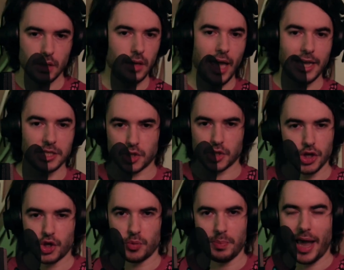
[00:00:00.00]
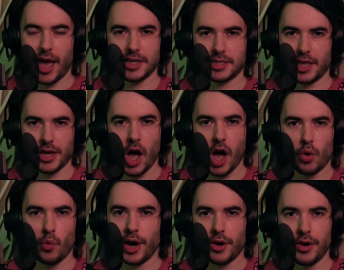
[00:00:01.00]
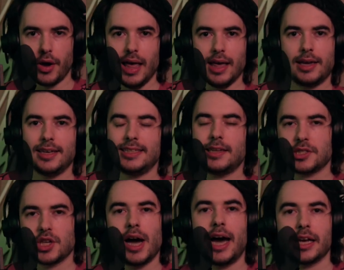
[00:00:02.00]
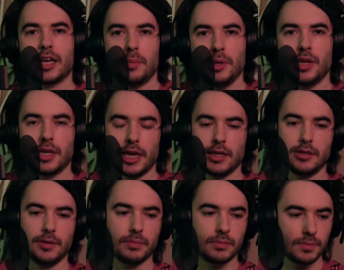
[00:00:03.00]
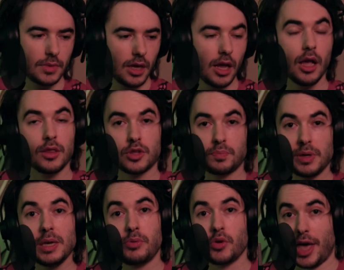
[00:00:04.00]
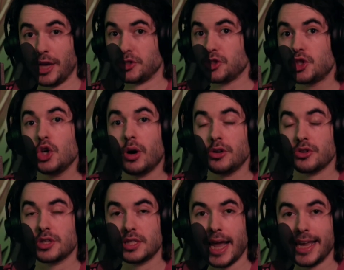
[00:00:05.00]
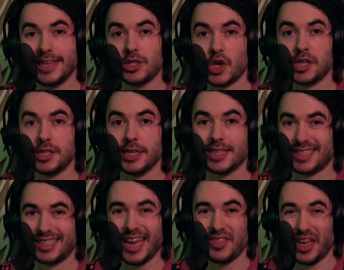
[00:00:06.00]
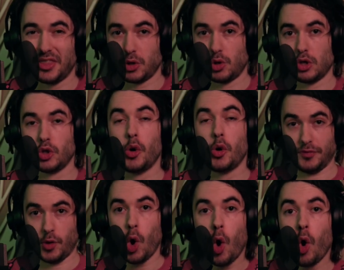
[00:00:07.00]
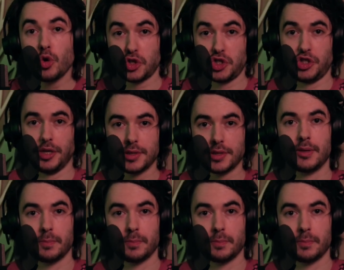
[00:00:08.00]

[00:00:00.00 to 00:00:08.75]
As good or bad as they are, we don't know. Because he doesn't know how to communicate them. The people that do understand his ideas say that they're a load of horseshit.